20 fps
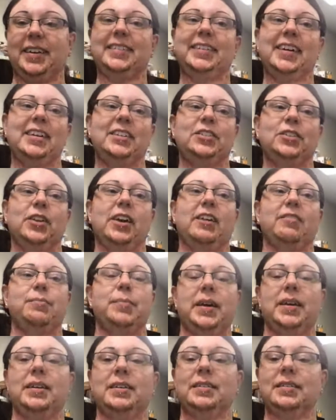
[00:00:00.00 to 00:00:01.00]
I still have
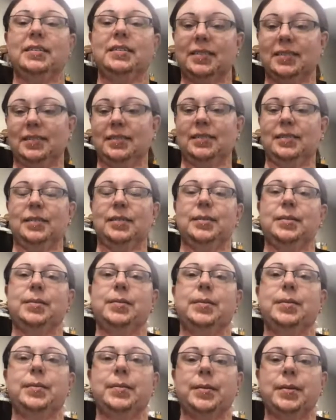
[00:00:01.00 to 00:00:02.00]
my
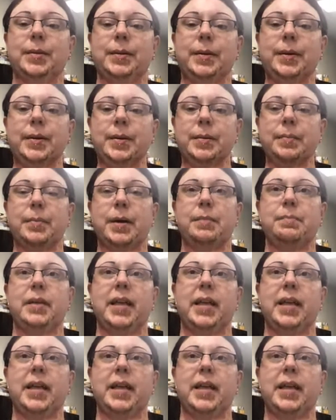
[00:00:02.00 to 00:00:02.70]
black